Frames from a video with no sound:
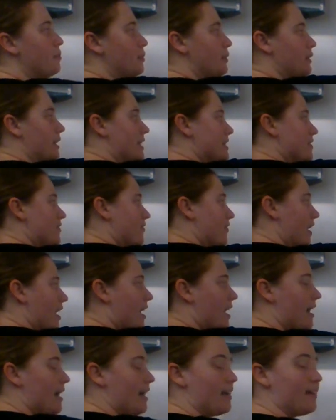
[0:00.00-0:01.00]
plus
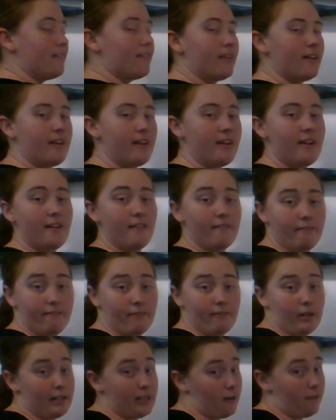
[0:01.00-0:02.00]
5,
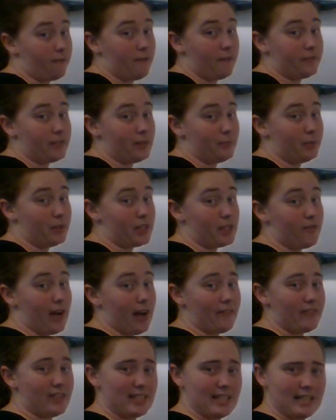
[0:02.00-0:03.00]
or I know 15 plus
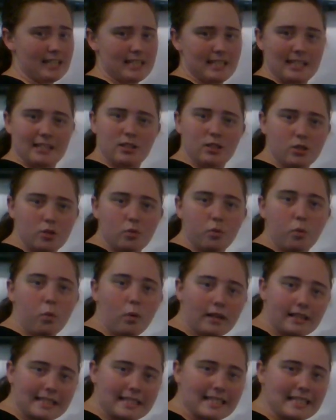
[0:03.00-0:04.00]
5 is easy, that's
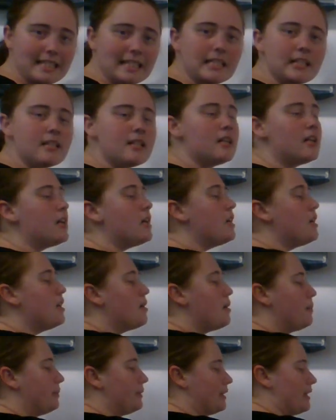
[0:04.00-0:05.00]
20,
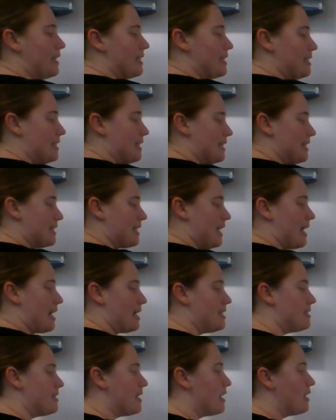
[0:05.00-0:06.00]
plus this
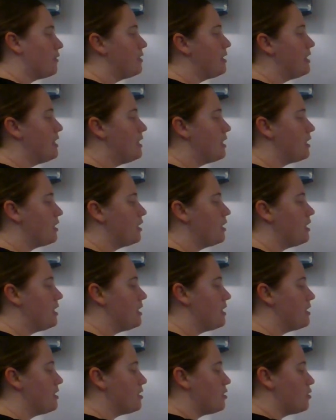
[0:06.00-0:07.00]
8 down here
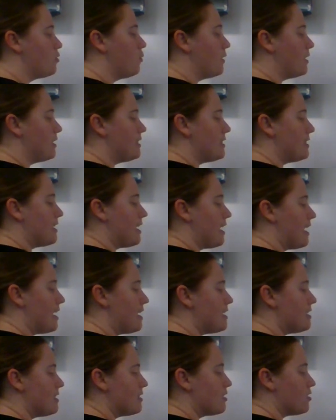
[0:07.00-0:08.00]
is
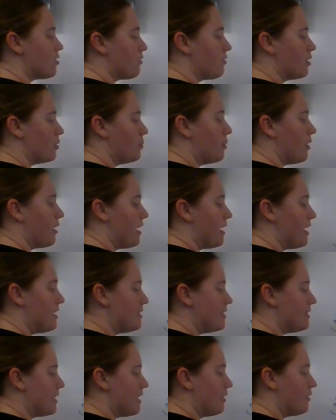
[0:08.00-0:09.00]
28. So I'm going to put
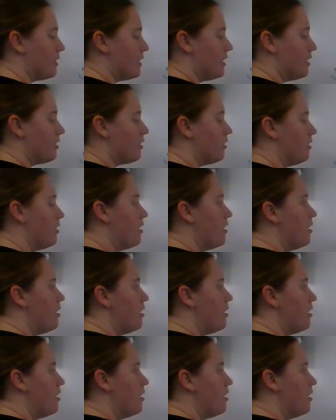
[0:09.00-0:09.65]
8 down here,